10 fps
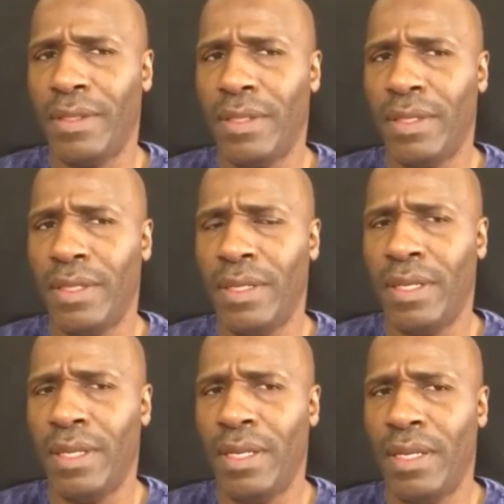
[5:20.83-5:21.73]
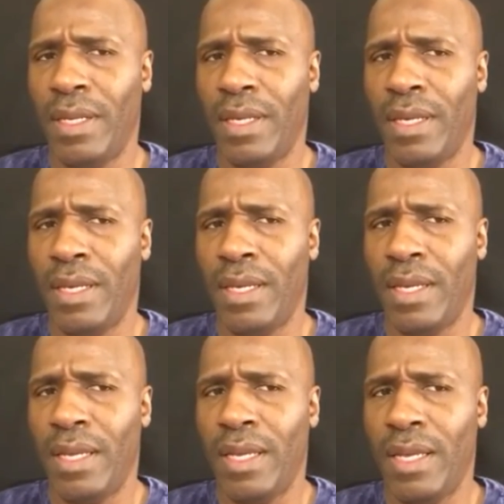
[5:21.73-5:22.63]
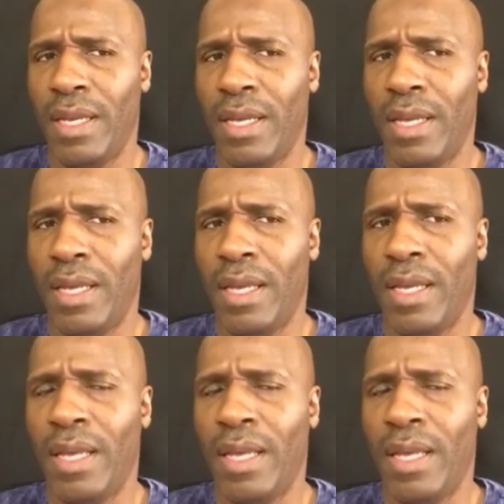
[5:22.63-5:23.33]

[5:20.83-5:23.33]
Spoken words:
Nobody speaks.